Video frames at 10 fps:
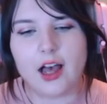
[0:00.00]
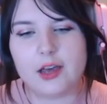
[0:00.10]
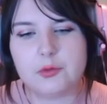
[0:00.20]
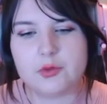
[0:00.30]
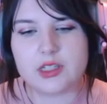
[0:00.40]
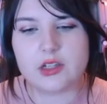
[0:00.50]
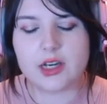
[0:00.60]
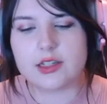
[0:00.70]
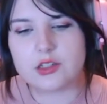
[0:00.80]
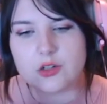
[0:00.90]
I will see you
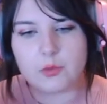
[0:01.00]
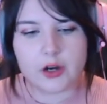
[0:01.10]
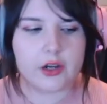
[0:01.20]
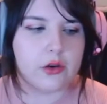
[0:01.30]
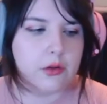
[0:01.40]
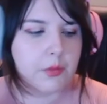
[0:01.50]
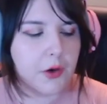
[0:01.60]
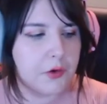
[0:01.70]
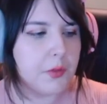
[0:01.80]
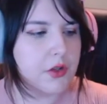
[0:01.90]
guys tomorrow.
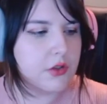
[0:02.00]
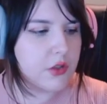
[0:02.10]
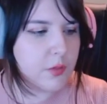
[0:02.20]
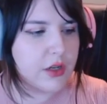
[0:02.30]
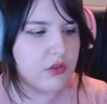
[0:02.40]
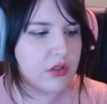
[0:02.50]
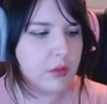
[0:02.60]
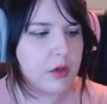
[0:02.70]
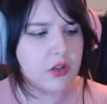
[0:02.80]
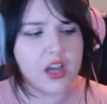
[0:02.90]
Pokemon Super Mario 3D World. I